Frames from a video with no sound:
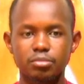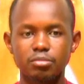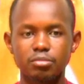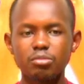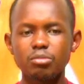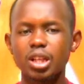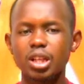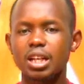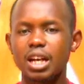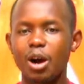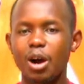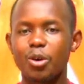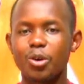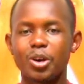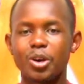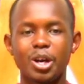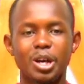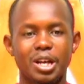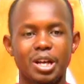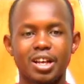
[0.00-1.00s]
Now,
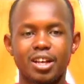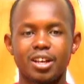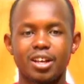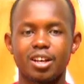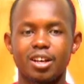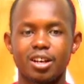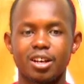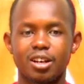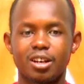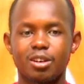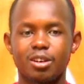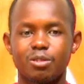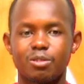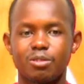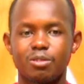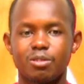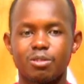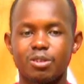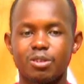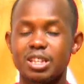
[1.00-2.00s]

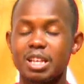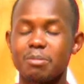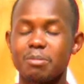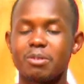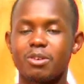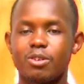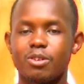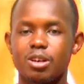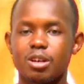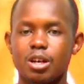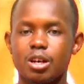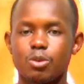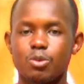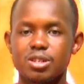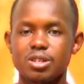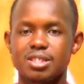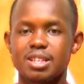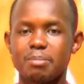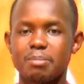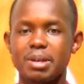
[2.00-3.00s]
what's the
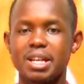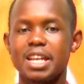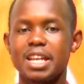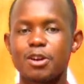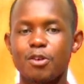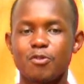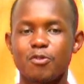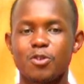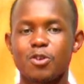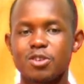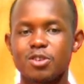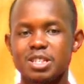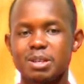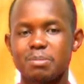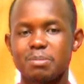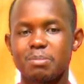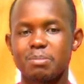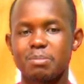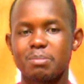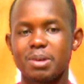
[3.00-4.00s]
meaning of cozy
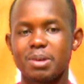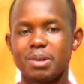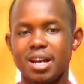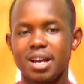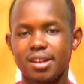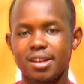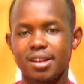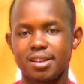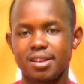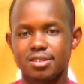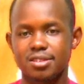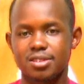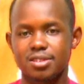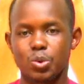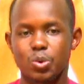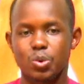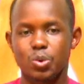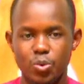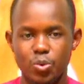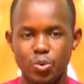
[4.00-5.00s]
blankets? What is the
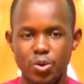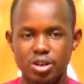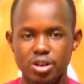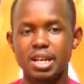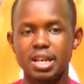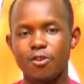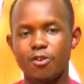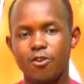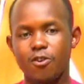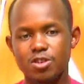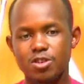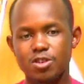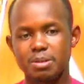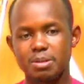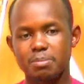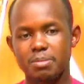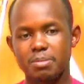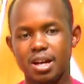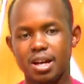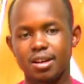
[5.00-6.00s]
meaning of cozy
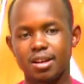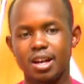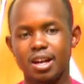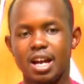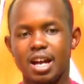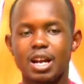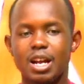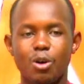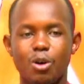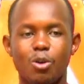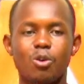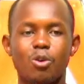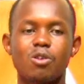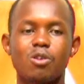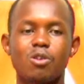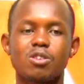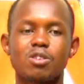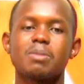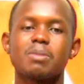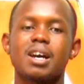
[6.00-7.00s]
blanket? Now, cozy
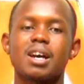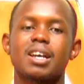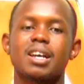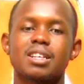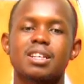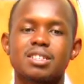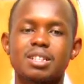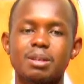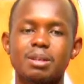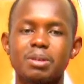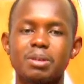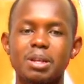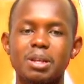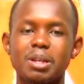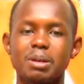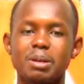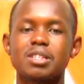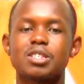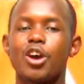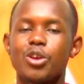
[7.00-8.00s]
blanket simply means
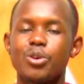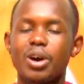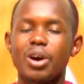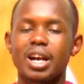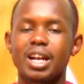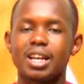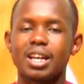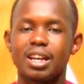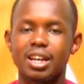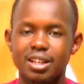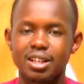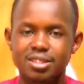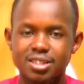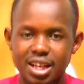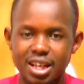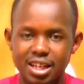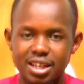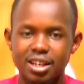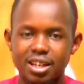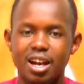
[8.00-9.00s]
you are inside
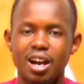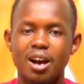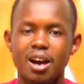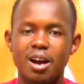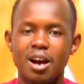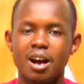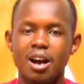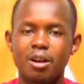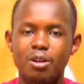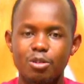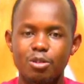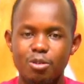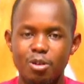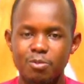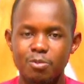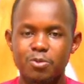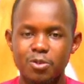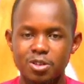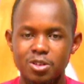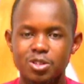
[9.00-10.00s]
a
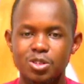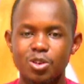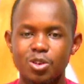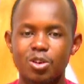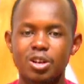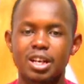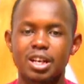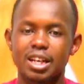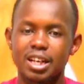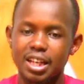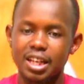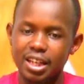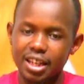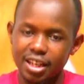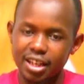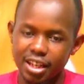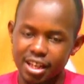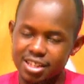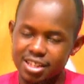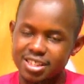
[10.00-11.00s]
comfort zone,
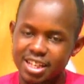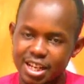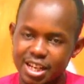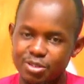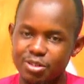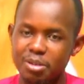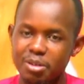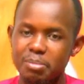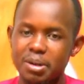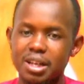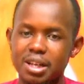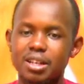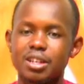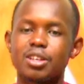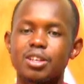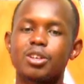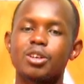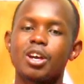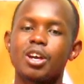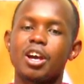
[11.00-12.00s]
inside your bed.
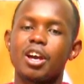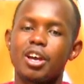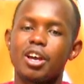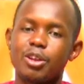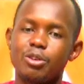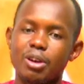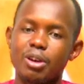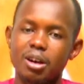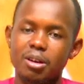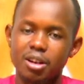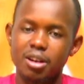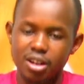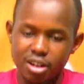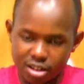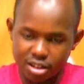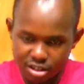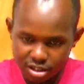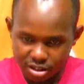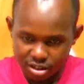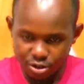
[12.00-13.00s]
You
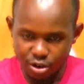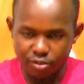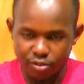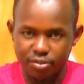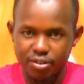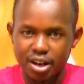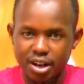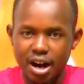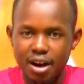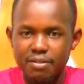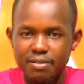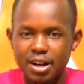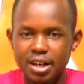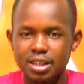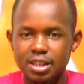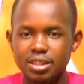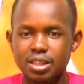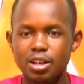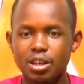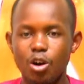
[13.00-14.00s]
have covered
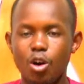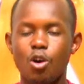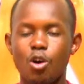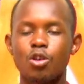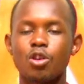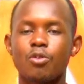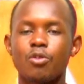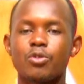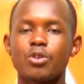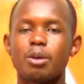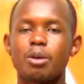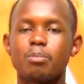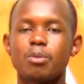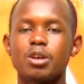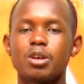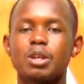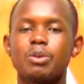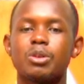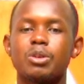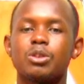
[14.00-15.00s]
all of your body with
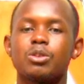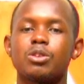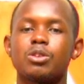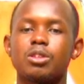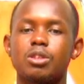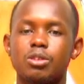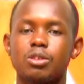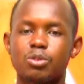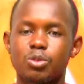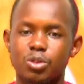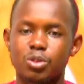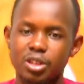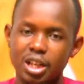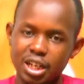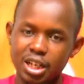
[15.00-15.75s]
that